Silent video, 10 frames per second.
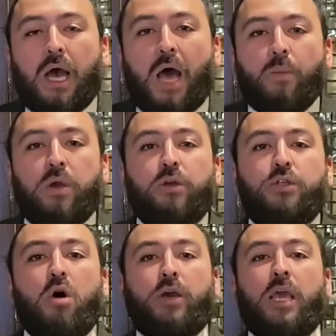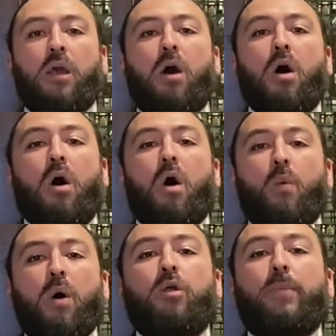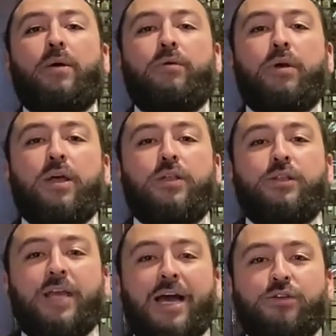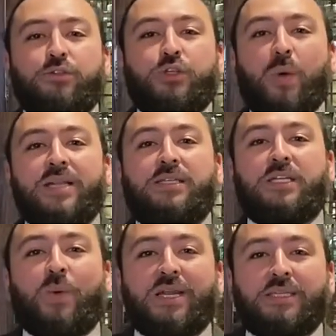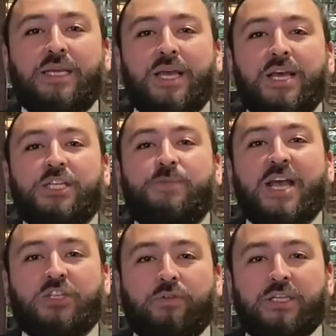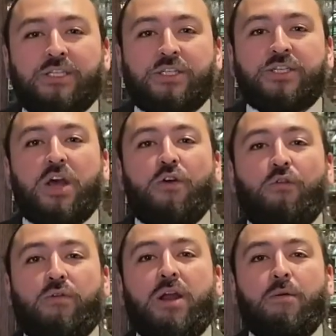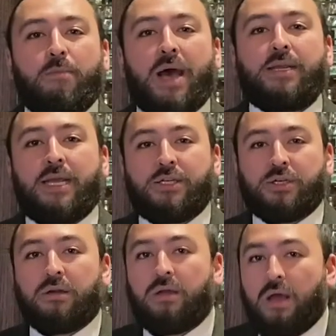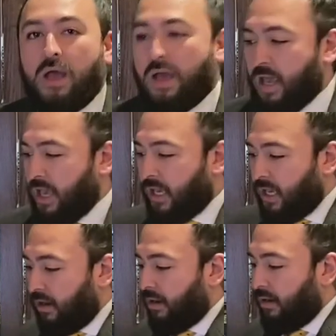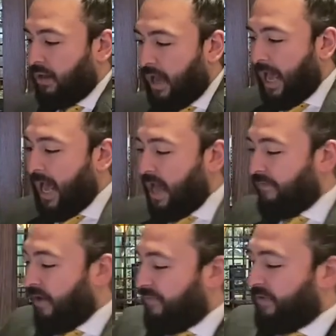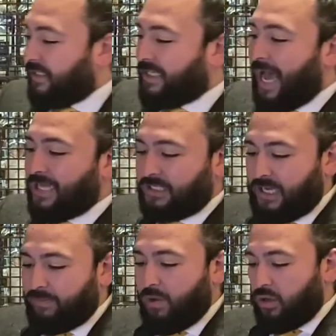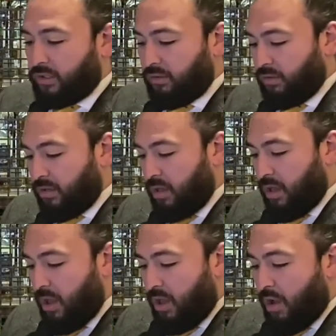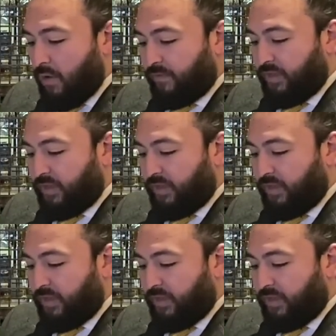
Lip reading: and we are talking all about Diageo's 2020 special releases, Rare by Nature. Here I have a fantastic bottle of